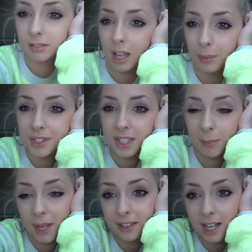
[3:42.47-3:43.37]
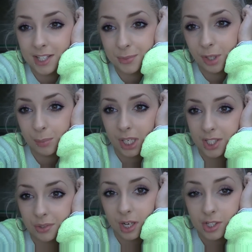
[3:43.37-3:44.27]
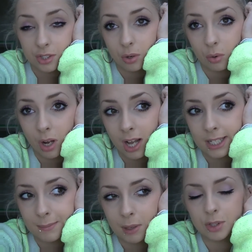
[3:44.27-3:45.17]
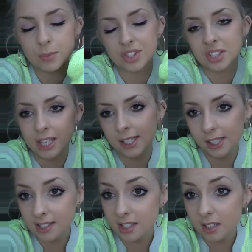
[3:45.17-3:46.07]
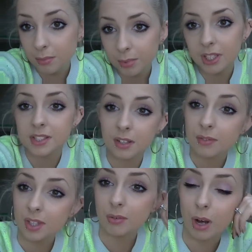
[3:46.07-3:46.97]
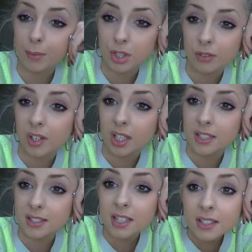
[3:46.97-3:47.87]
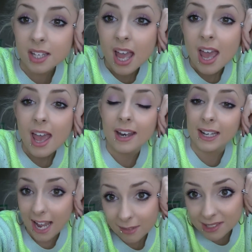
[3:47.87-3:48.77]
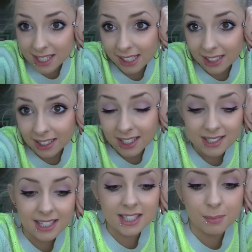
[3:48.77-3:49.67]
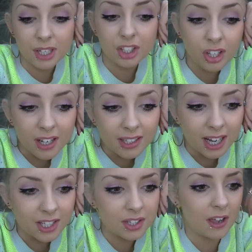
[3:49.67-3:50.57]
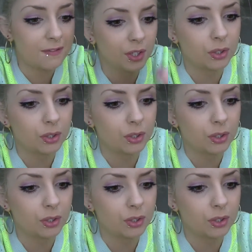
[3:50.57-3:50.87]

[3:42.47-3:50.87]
I was gonna paint last week, but as you guys know, I was supposed to take it easy because of the ruptured ovarian cyst, and I have been taking it easy. It's been good. I feel